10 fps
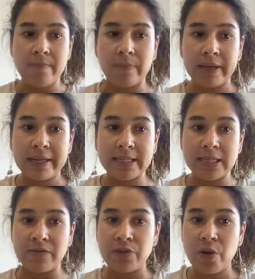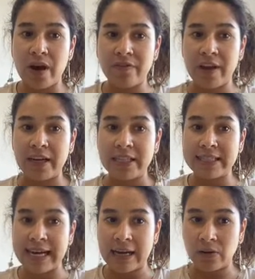Please, if you have any
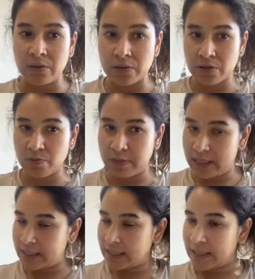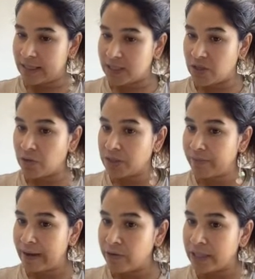doubts, please let us know
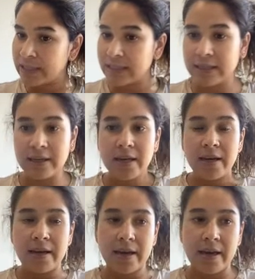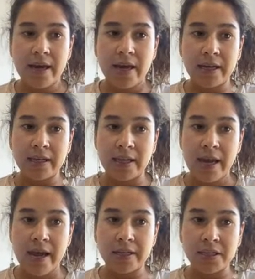about it in
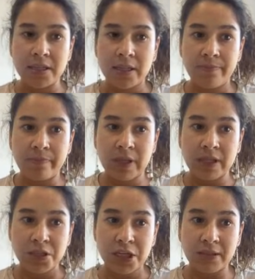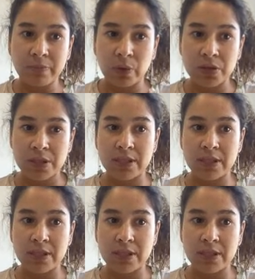the chat box